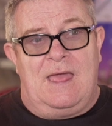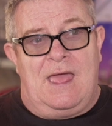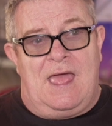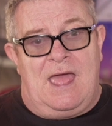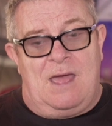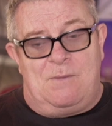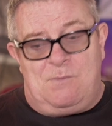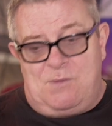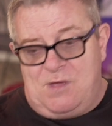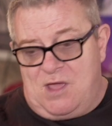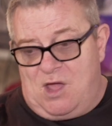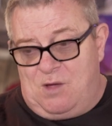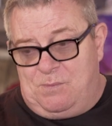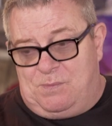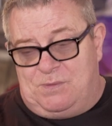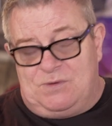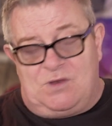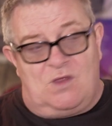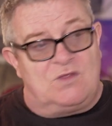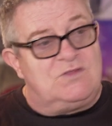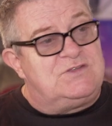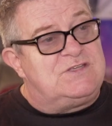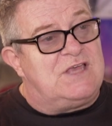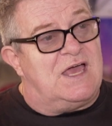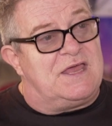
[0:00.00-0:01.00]
and we opened
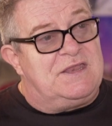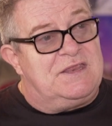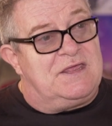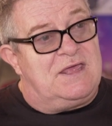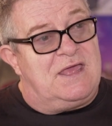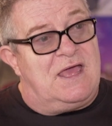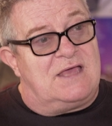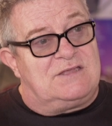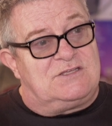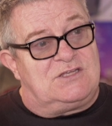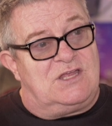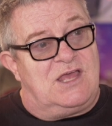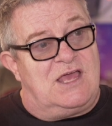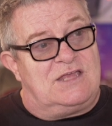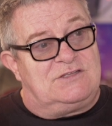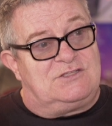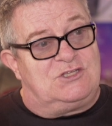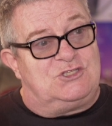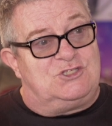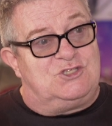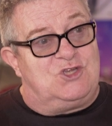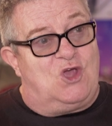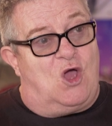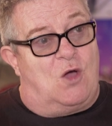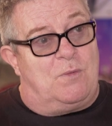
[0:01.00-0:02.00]
on Saturday as a
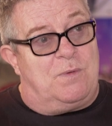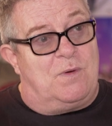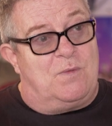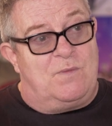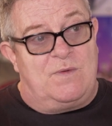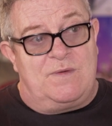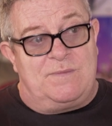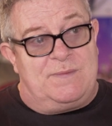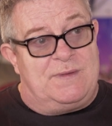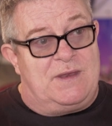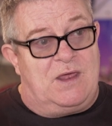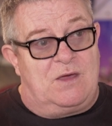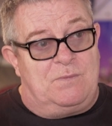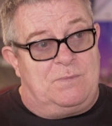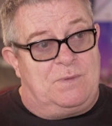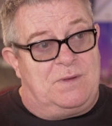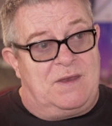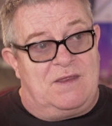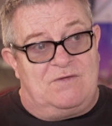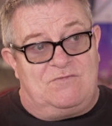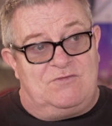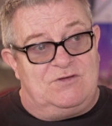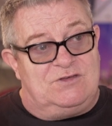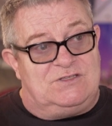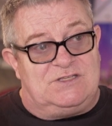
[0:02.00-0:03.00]
shop, and we've been open
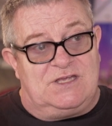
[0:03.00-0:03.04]
every